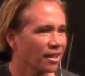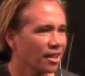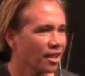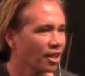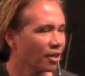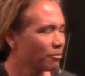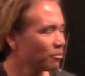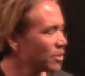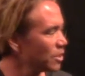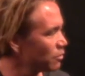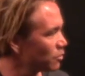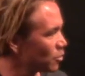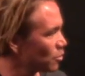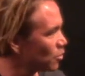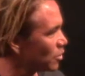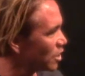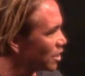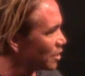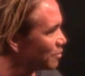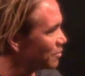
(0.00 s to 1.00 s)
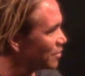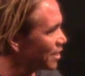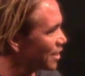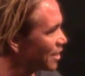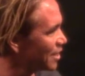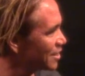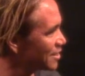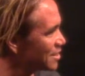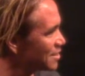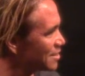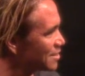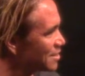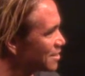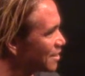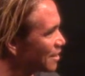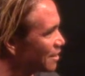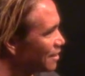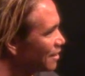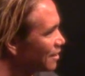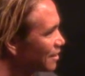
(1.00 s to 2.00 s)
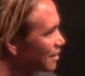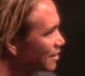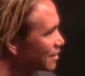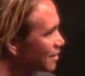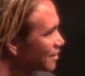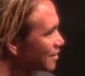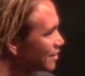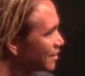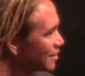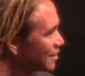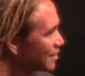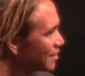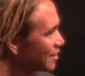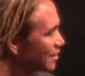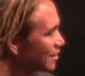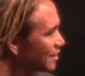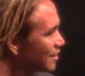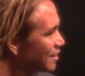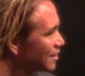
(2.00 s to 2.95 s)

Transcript: And me, for one, I'm not settling. No.